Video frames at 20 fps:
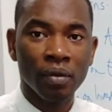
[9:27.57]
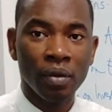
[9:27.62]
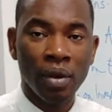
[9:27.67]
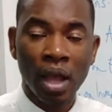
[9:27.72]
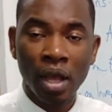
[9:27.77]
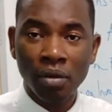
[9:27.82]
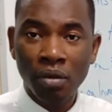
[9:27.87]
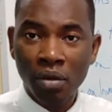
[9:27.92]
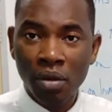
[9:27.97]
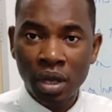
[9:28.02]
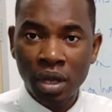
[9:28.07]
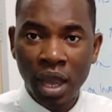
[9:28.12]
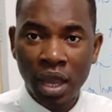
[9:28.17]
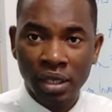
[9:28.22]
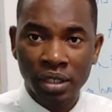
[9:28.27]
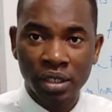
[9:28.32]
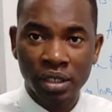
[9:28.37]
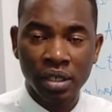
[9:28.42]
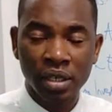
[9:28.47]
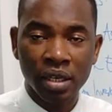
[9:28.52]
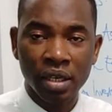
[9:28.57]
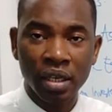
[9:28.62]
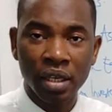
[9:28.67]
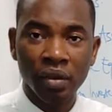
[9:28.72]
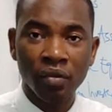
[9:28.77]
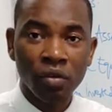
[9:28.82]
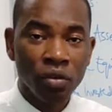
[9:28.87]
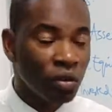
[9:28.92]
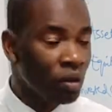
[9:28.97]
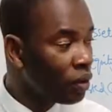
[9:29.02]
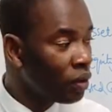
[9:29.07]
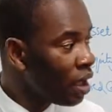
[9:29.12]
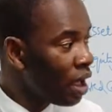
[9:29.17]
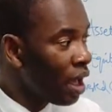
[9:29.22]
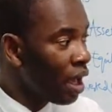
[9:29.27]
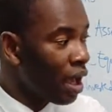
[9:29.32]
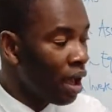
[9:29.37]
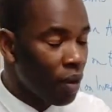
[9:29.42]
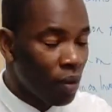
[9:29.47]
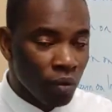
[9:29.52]
We had no cash, even though
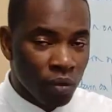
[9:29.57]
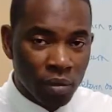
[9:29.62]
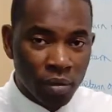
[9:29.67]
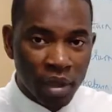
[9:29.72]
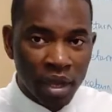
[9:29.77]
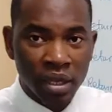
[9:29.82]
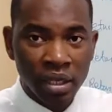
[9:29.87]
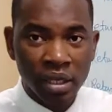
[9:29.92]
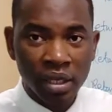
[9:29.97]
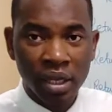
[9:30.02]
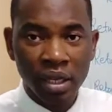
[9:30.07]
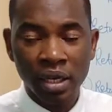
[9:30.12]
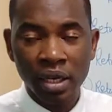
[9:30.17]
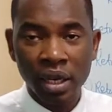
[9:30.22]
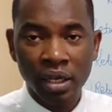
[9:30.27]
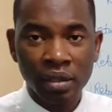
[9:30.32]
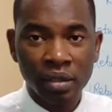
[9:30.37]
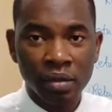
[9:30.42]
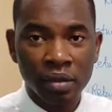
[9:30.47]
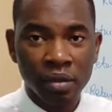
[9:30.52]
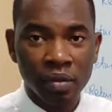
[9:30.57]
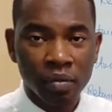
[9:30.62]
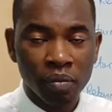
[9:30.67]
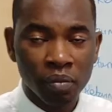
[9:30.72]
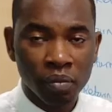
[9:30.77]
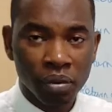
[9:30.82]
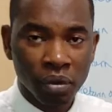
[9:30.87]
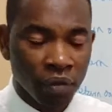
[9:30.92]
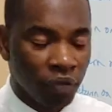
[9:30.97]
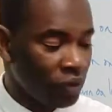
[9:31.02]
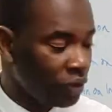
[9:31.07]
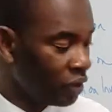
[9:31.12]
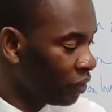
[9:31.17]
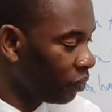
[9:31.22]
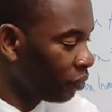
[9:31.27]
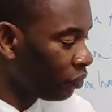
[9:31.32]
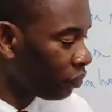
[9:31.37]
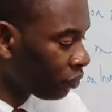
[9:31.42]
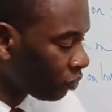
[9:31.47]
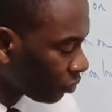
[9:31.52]
we made a net
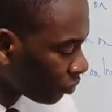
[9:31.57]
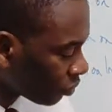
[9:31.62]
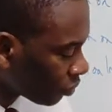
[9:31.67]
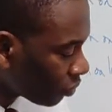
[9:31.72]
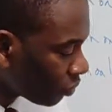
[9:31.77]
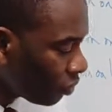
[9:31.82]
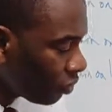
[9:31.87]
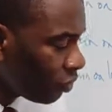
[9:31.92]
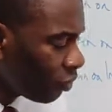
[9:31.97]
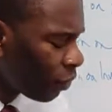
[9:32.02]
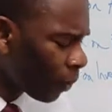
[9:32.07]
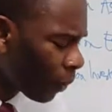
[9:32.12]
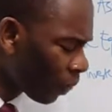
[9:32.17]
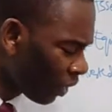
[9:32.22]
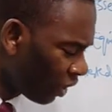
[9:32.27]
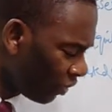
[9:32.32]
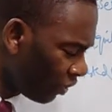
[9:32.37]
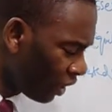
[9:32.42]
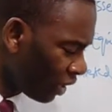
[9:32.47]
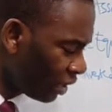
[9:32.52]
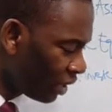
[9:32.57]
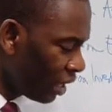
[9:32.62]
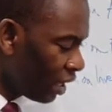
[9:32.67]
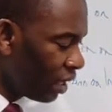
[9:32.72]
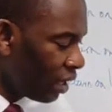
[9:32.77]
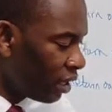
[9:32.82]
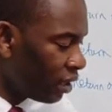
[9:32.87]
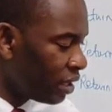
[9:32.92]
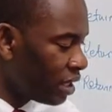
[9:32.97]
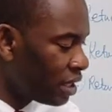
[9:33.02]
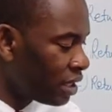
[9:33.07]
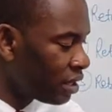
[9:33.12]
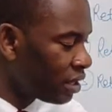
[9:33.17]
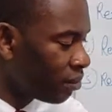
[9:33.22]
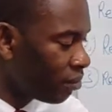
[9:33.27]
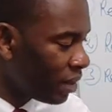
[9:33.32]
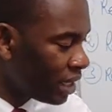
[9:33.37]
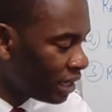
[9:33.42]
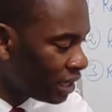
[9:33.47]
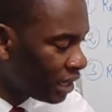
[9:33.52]
profit. Then
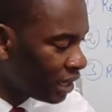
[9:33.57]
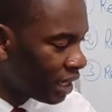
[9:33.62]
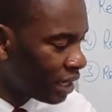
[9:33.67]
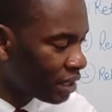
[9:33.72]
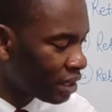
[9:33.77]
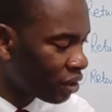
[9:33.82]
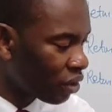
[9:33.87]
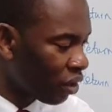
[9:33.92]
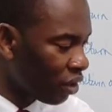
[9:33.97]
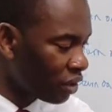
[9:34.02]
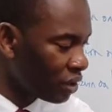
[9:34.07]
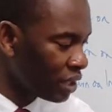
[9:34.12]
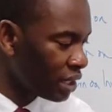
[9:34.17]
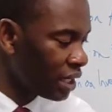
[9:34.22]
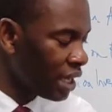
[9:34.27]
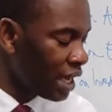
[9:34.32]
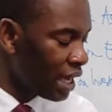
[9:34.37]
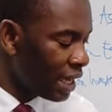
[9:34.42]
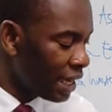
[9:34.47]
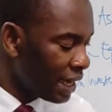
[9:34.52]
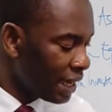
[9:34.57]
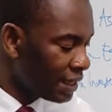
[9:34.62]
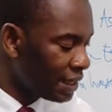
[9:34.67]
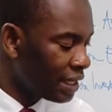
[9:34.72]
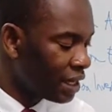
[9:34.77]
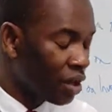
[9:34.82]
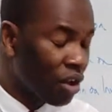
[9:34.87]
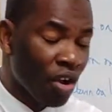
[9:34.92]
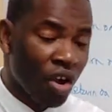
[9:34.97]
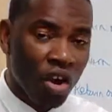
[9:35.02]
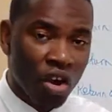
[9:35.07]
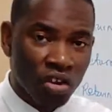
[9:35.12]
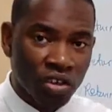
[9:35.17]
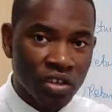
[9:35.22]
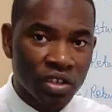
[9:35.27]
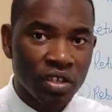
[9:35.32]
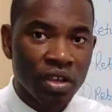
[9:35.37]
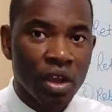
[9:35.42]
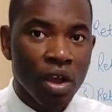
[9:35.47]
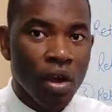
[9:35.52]
this maintenance cost is a
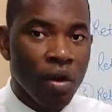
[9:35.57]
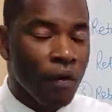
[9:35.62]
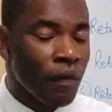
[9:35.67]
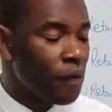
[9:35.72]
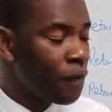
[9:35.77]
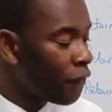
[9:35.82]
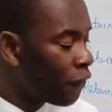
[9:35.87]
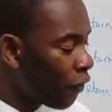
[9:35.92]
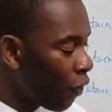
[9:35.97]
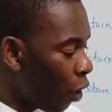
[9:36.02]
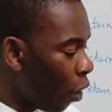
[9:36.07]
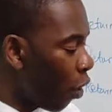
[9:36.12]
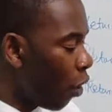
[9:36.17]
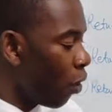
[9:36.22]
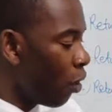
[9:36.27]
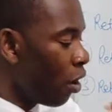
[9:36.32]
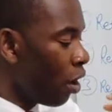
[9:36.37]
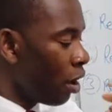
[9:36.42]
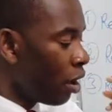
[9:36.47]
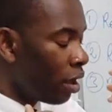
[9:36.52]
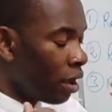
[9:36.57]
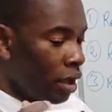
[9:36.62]
cost for